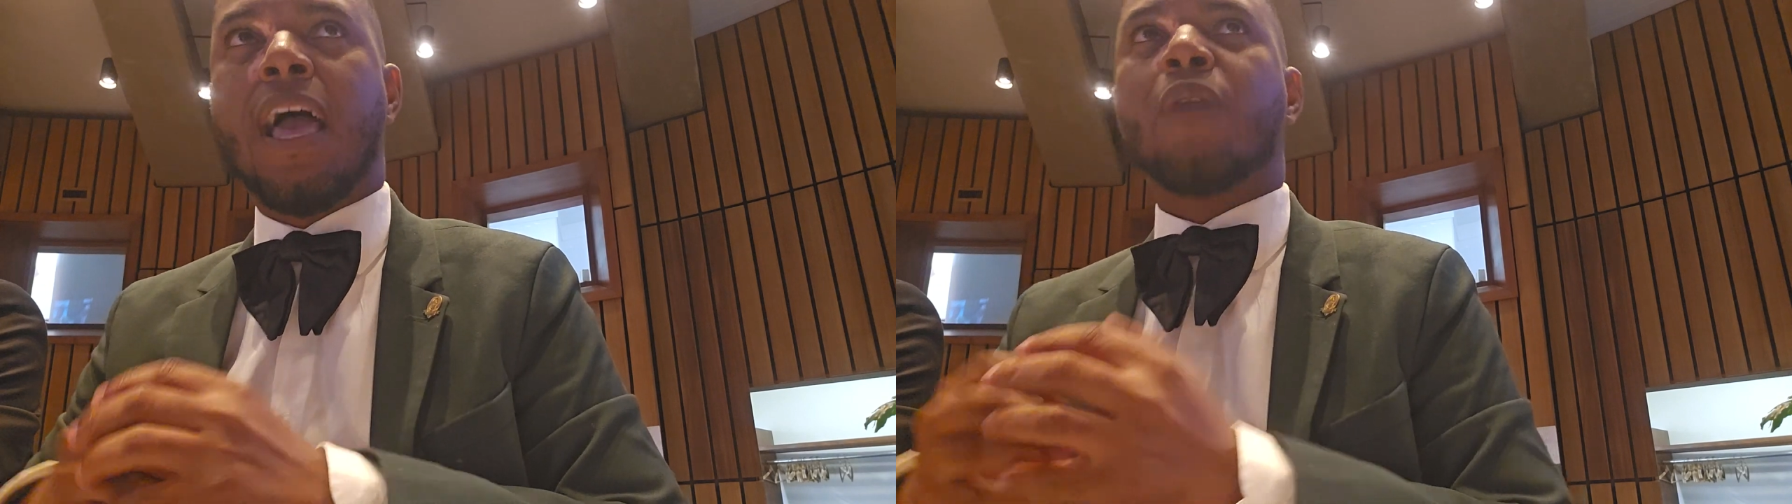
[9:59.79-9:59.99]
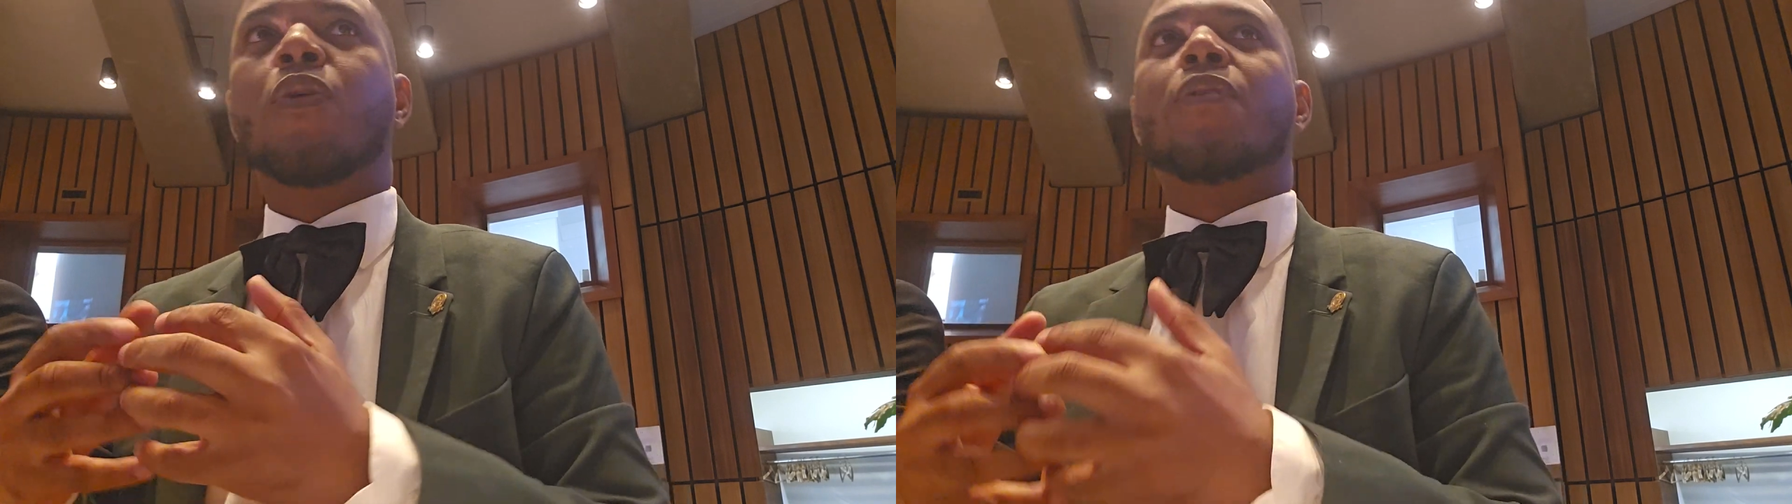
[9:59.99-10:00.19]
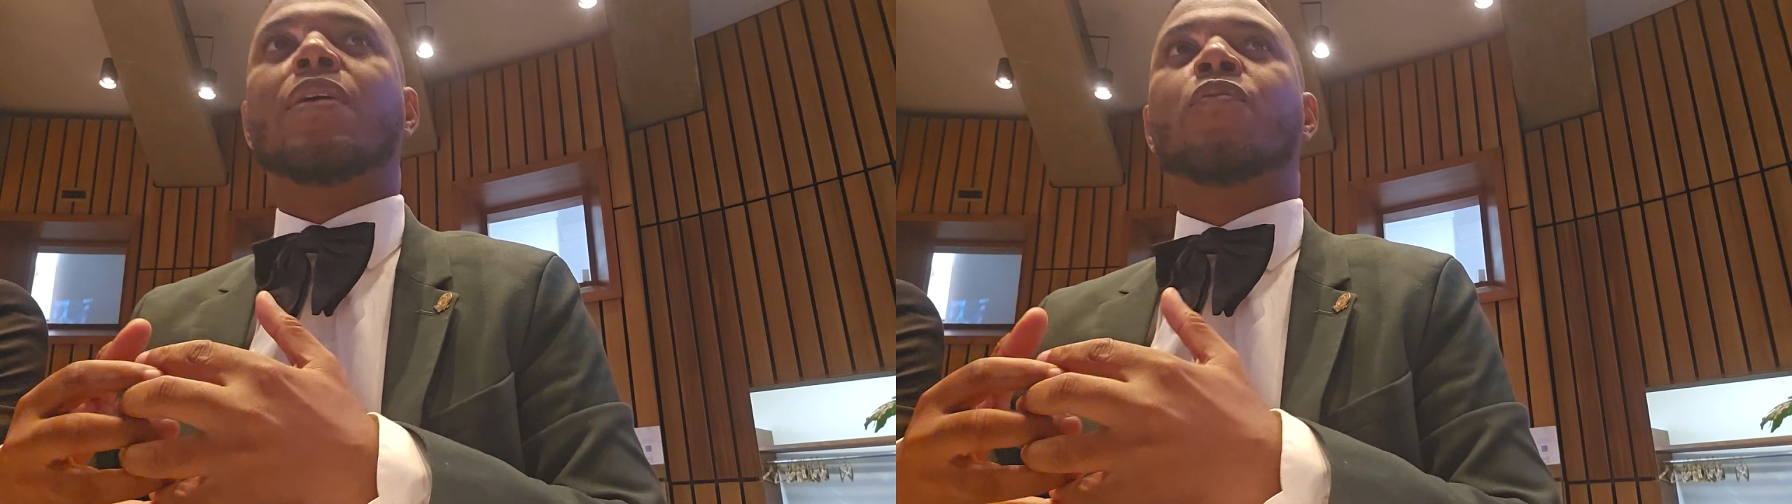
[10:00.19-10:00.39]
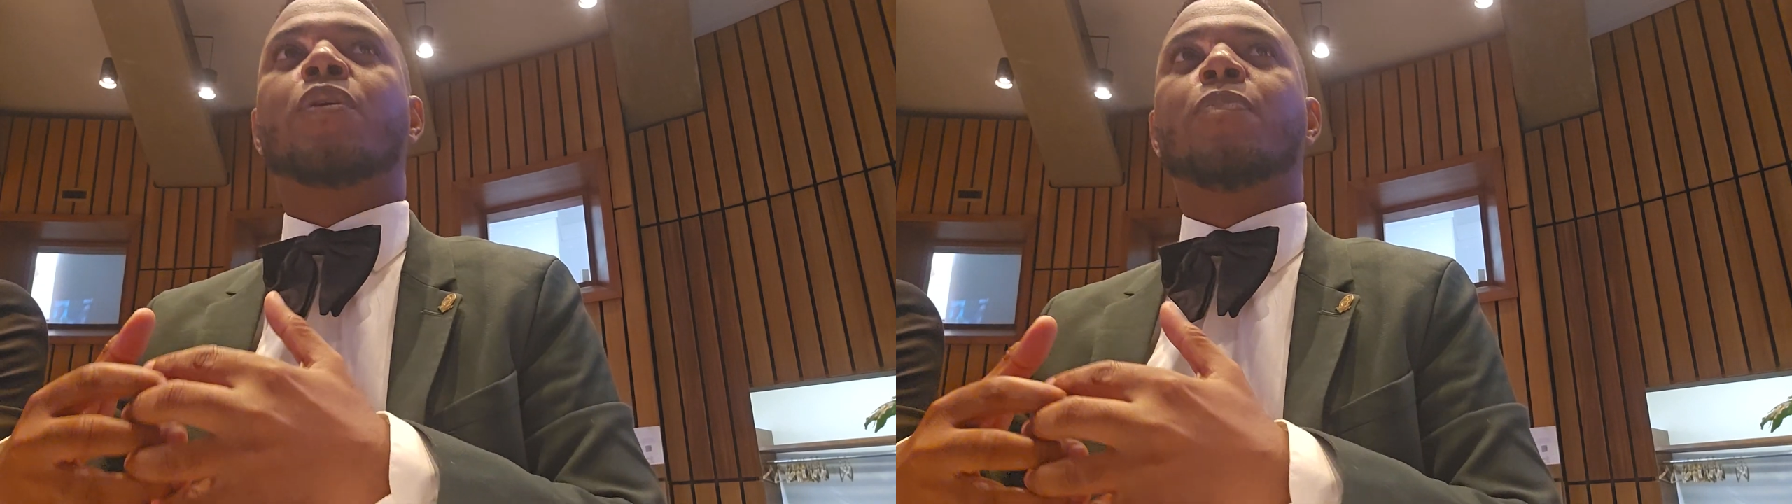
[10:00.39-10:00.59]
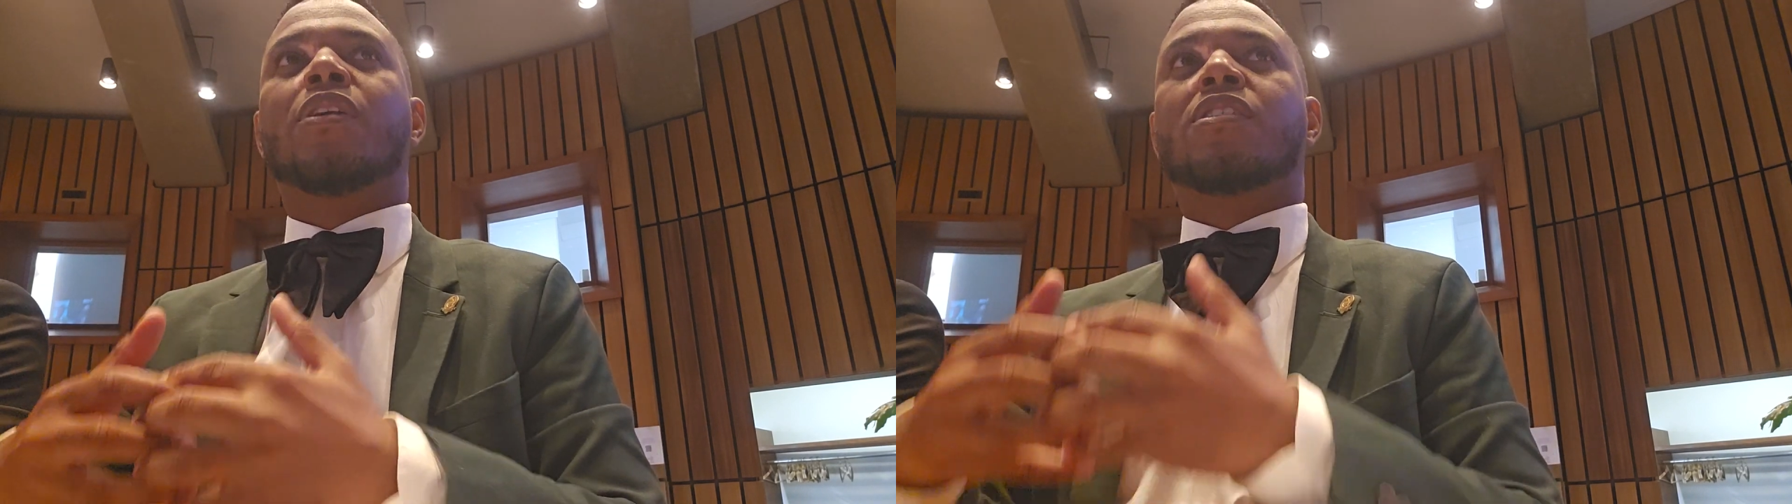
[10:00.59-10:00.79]
And
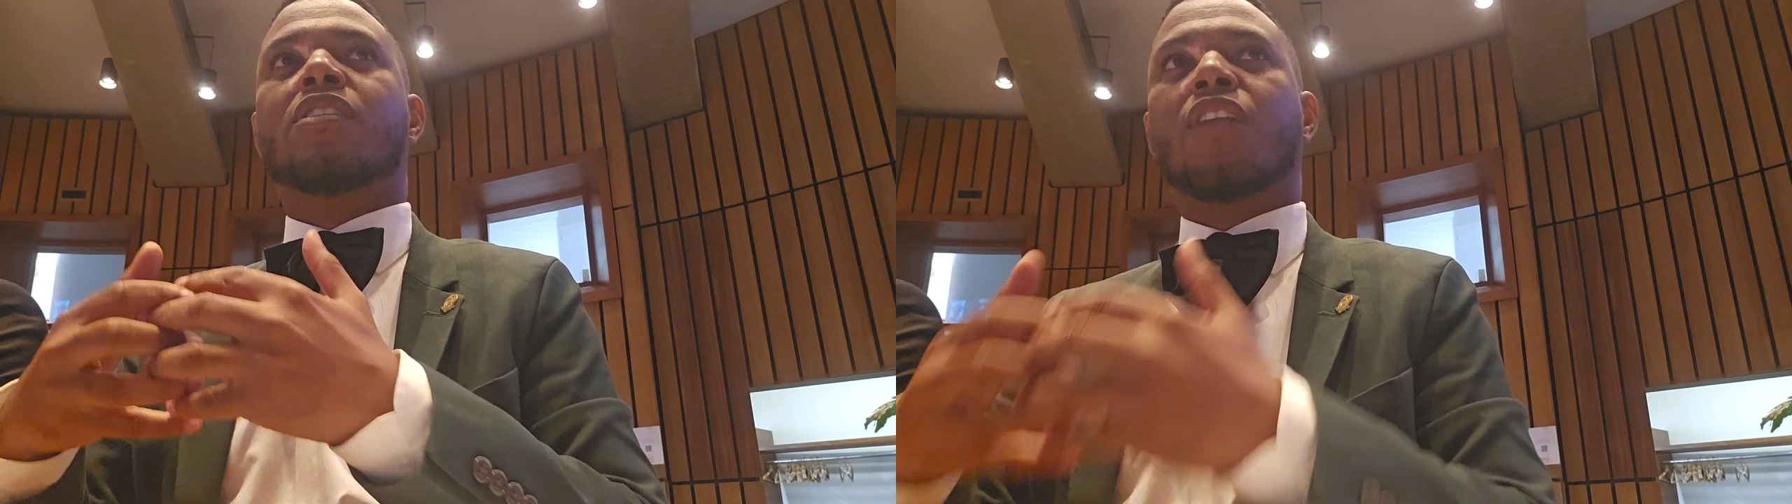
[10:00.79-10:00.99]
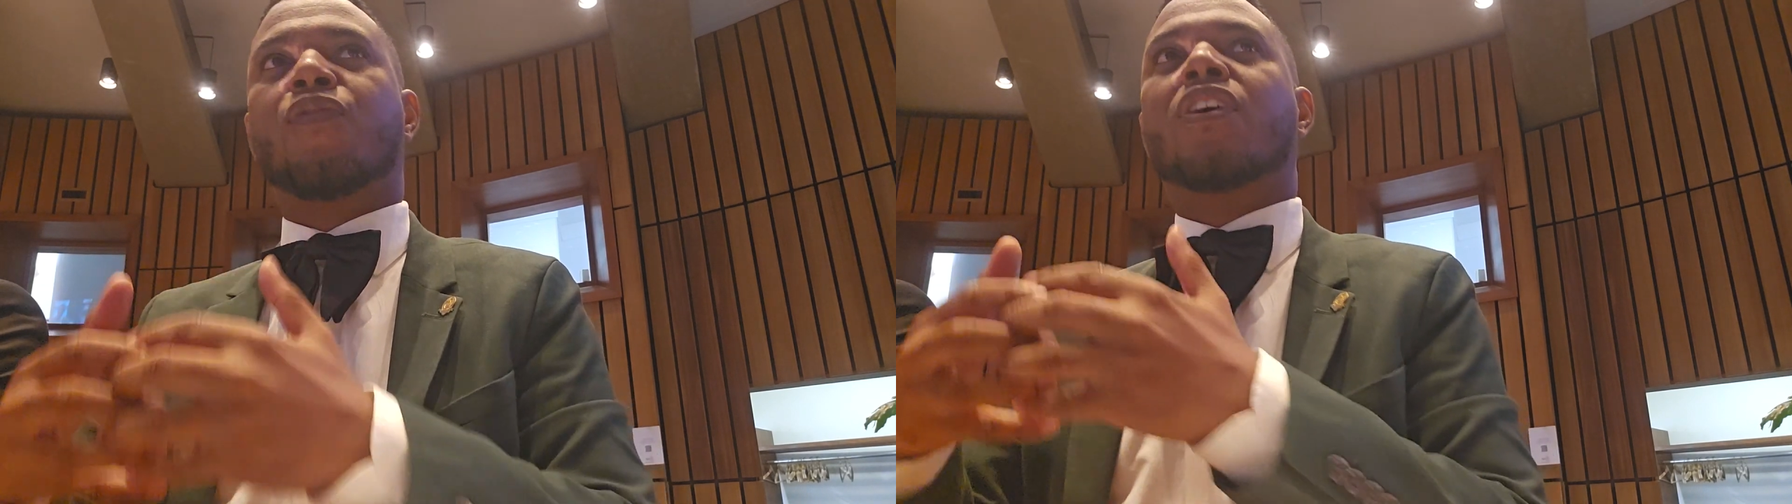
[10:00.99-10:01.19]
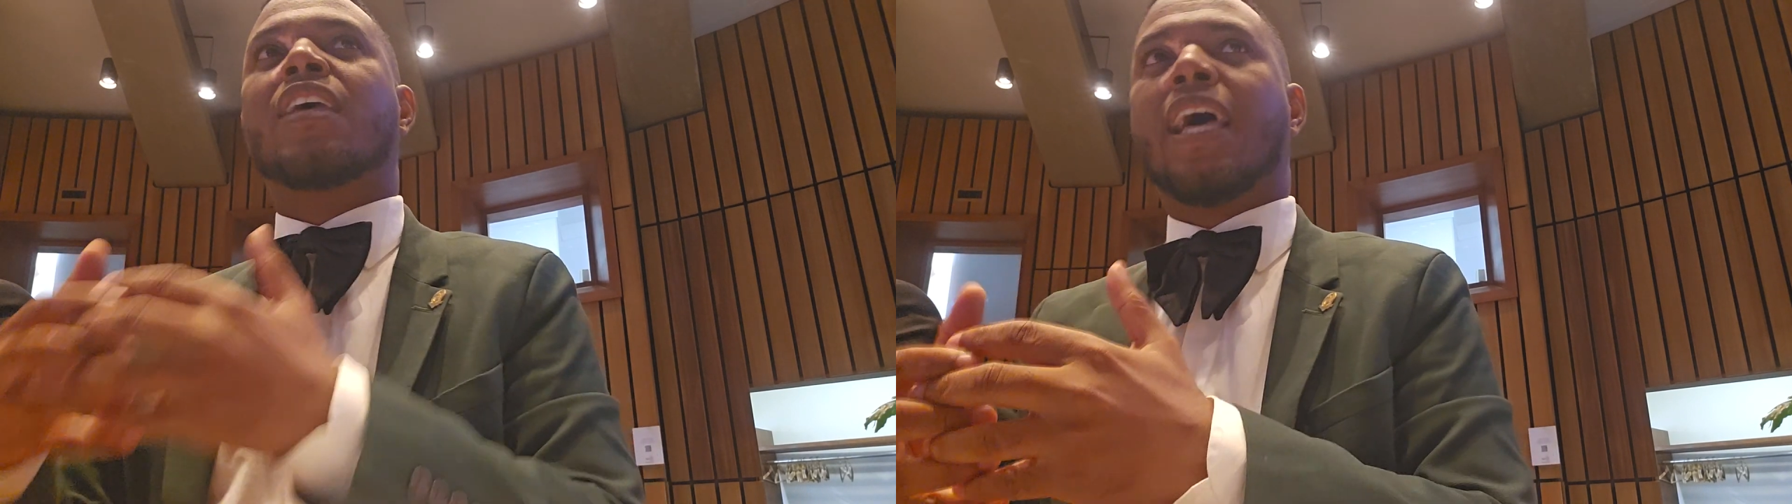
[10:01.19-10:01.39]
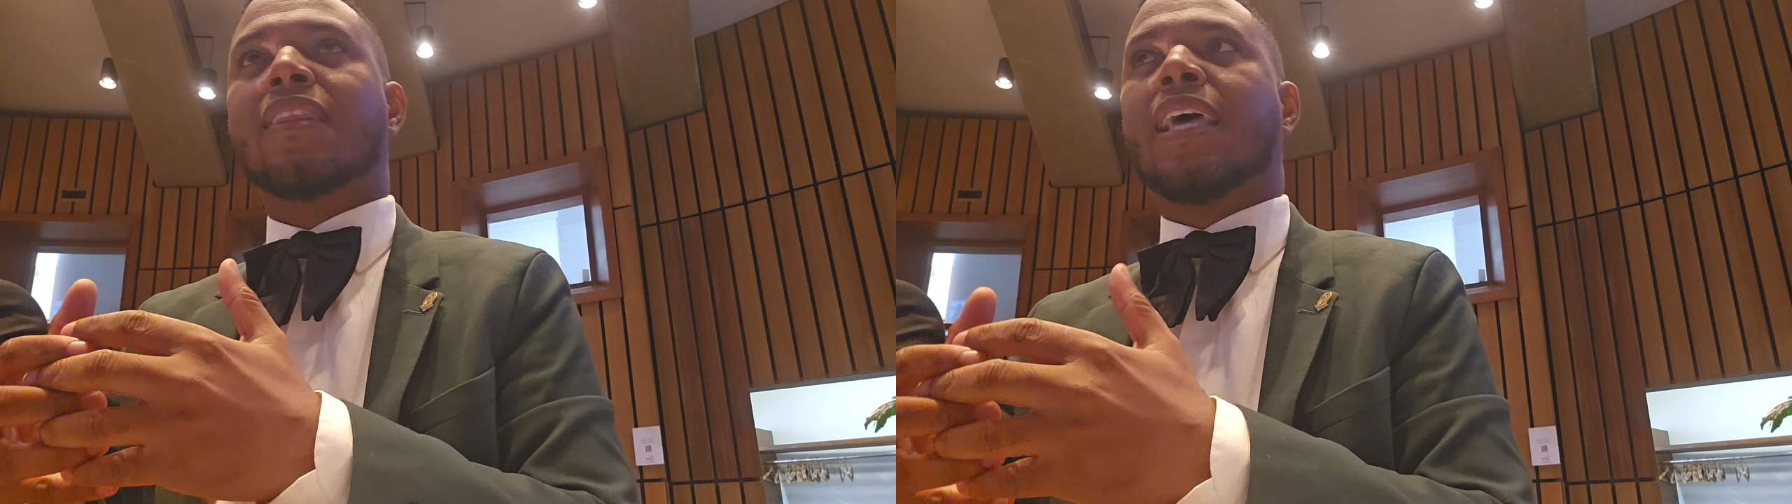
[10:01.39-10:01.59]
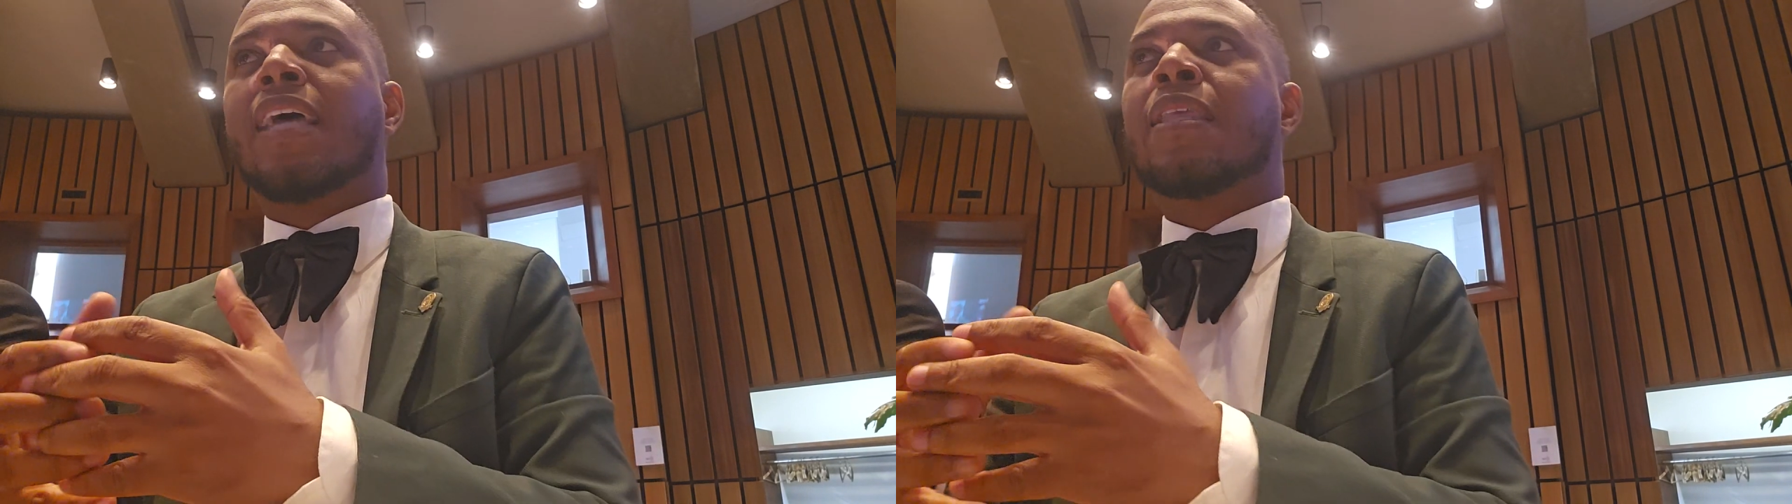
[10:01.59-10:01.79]
we must not
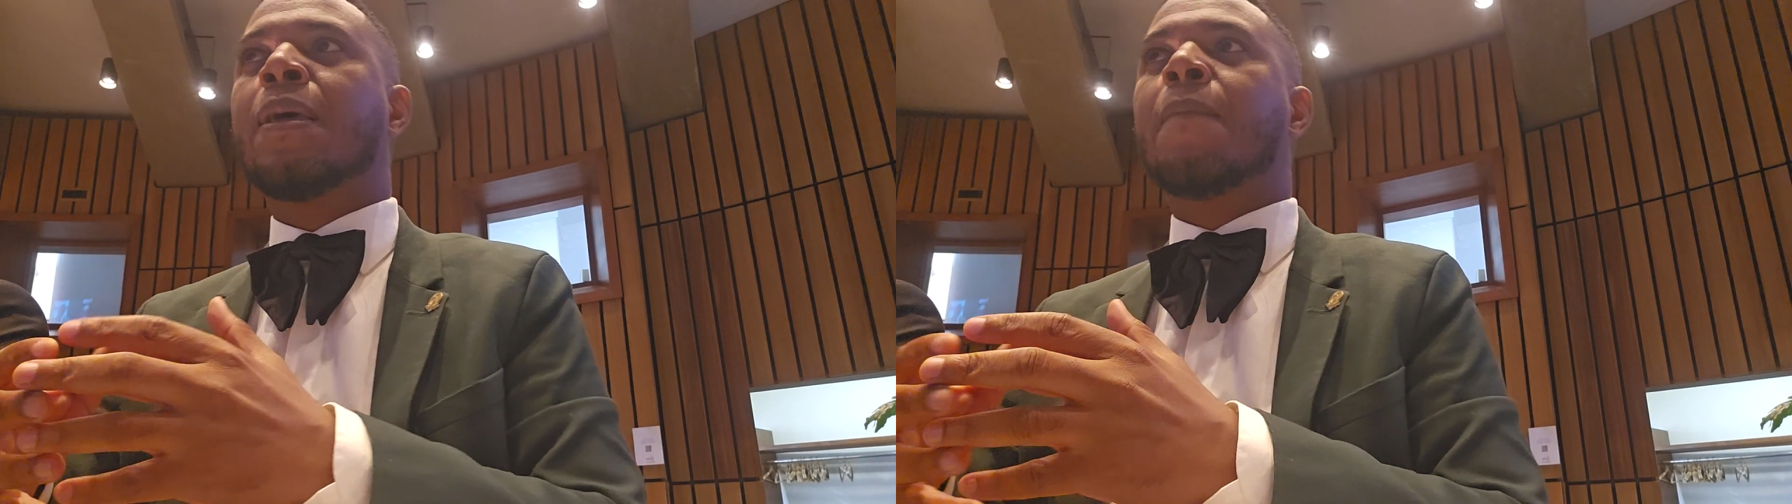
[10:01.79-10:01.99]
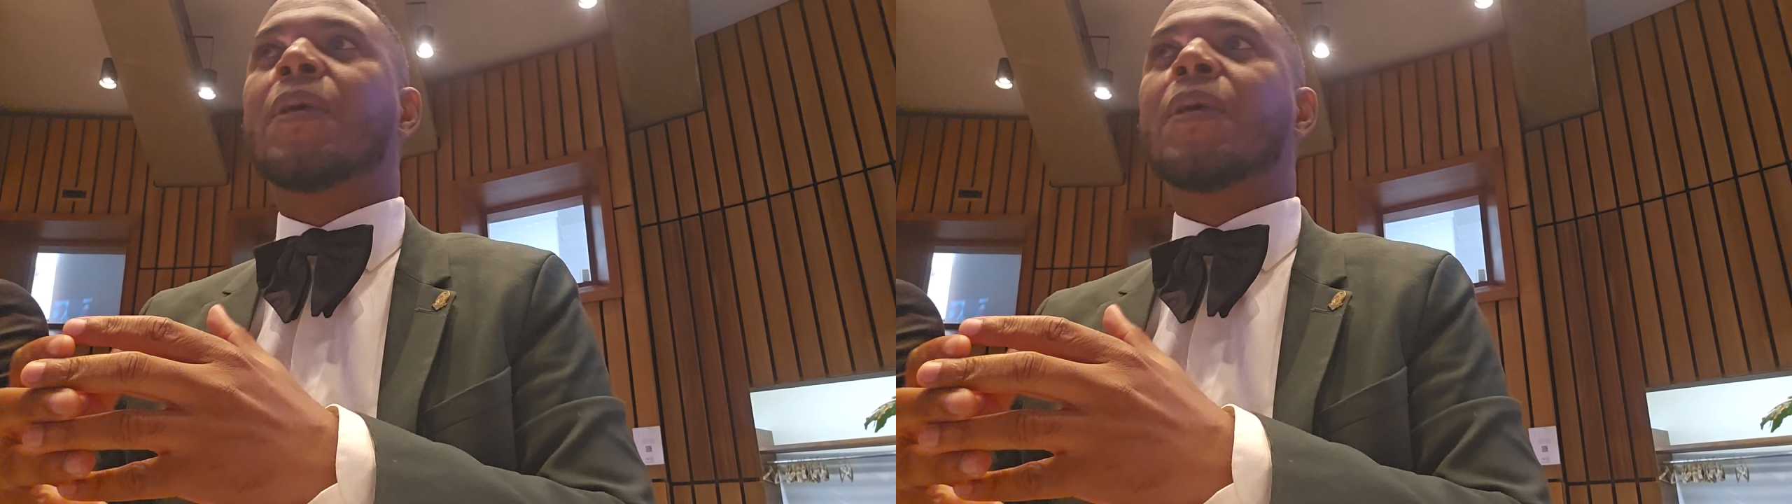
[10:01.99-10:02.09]
forget that,